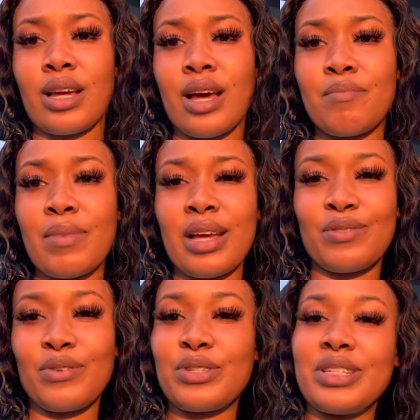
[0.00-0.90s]
As for
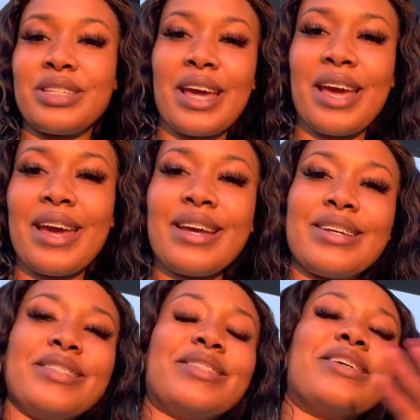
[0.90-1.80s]
today,
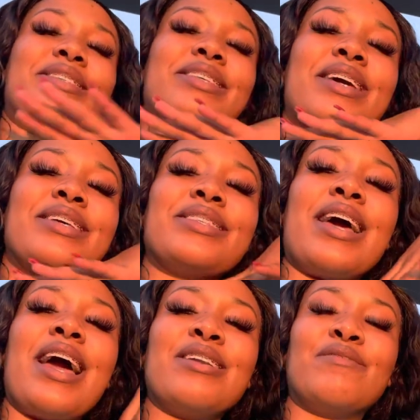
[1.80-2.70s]
this is the
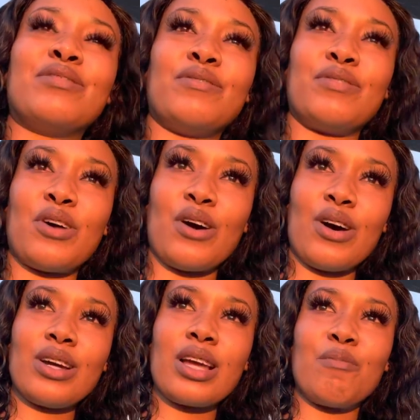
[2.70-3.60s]
end of the vlog.
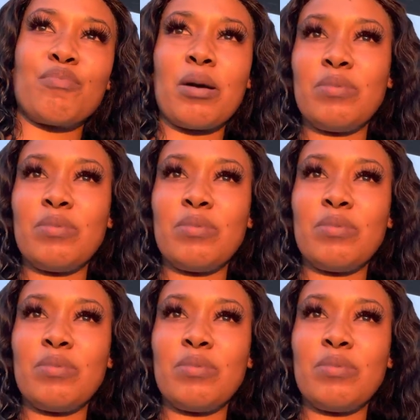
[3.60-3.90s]
I'm probably